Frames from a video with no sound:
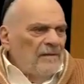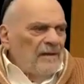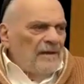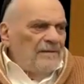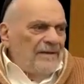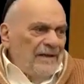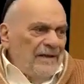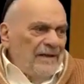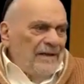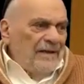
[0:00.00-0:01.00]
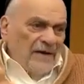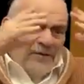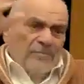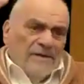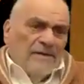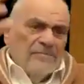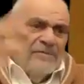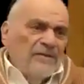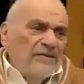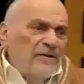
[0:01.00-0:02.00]
And that's how he
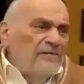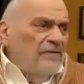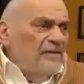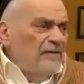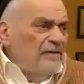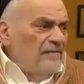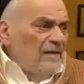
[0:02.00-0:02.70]
becomes the Navi.